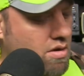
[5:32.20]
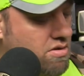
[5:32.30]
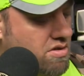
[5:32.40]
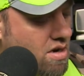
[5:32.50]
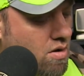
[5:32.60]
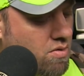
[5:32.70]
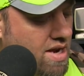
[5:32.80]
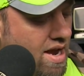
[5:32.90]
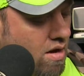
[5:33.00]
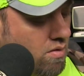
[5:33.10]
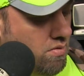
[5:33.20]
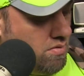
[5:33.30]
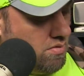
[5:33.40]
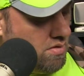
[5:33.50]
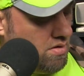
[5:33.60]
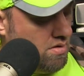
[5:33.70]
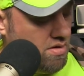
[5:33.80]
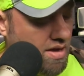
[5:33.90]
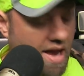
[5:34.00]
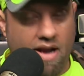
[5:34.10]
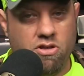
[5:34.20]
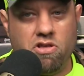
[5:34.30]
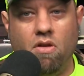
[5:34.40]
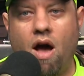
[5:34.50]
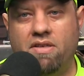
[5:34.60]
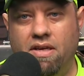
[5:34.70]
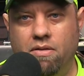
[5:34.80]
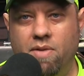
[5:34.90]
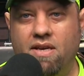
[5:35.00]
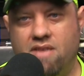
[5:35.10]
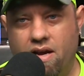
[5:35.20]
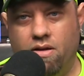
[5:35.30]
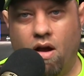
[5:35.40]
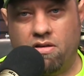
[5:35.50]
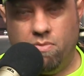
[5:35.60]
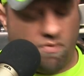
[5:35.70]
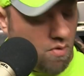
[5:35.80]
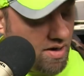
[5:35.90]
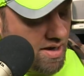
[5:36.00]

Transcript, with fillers: So now and I just locked it because I unlocked it before I